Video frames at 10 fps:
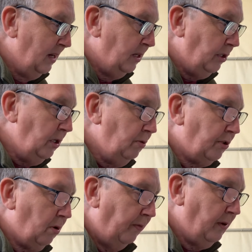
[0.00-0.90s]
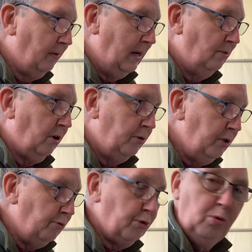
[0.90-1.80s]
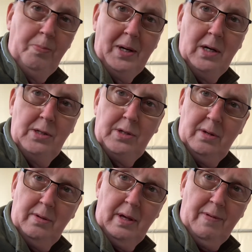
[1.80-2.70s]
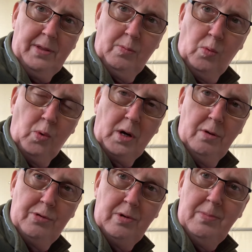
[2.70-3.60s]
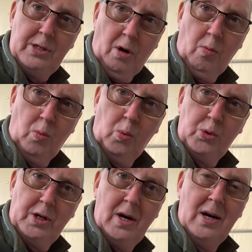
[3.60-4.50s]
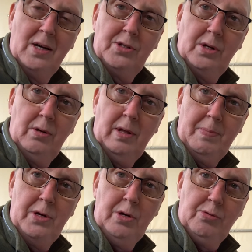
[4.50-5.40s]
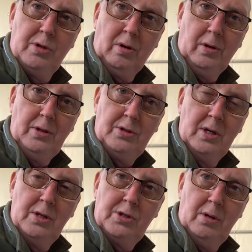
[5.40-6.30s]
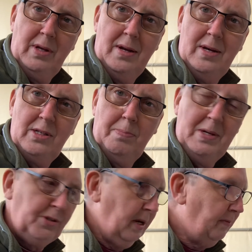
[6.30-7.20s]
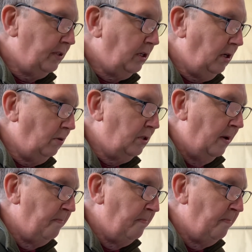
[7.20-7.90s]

used coffee grounds are neutral because they've had the water go through them. It's hot water, so they've been neutralized, so then it's a bit safer to use.